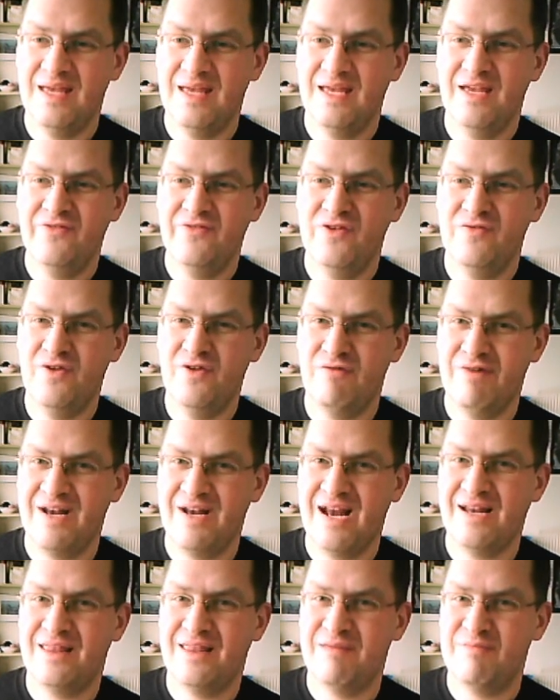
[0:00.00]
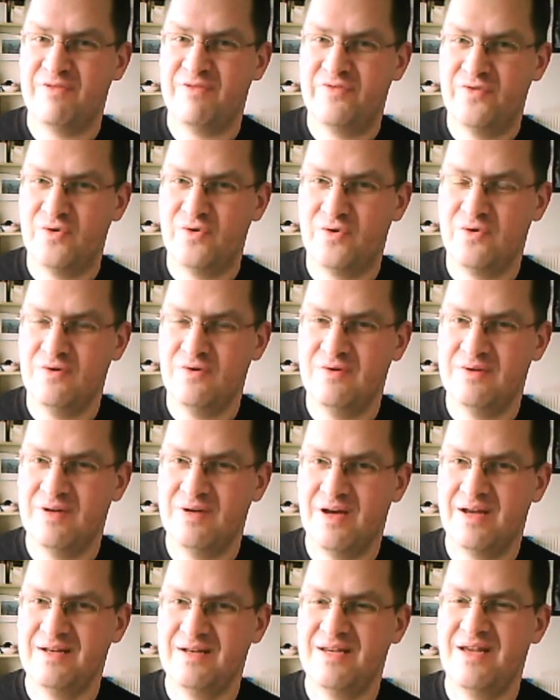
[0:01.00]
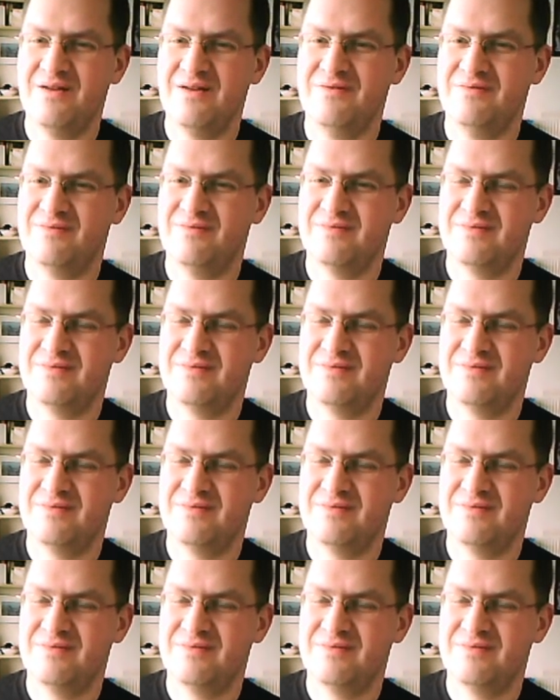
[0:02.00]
if you've not written anything before, I know